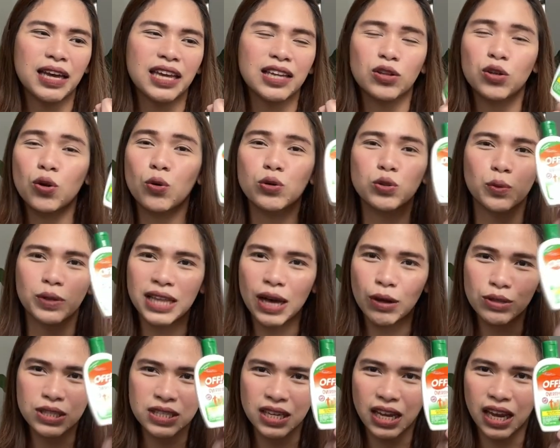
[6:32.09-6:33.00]
it goes
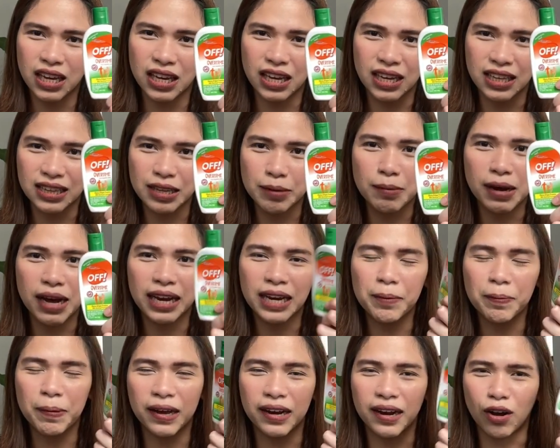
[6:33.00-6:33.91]
without saying, di ba,
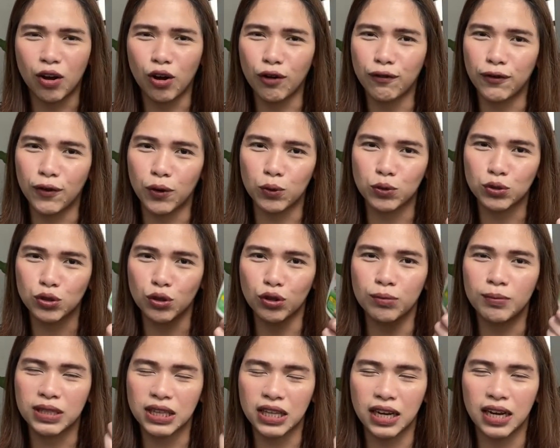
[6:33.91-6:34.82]
na parang off
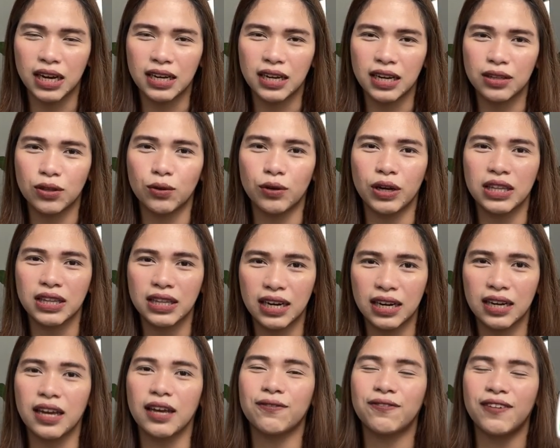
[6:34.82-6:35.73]
lotion, matagal na to, and
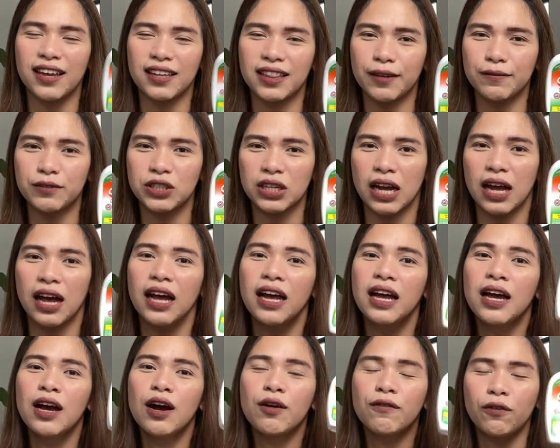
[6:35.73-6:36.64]
talagang effective siya
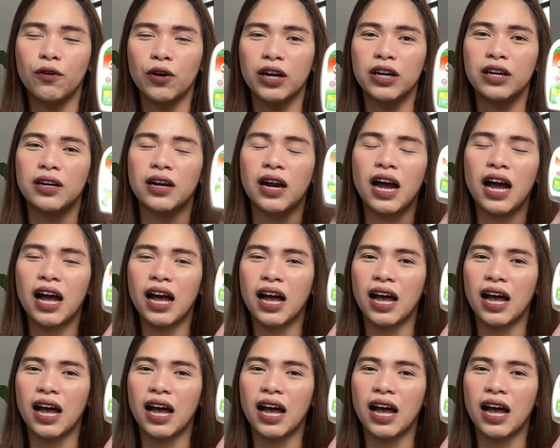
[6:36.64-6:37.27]
for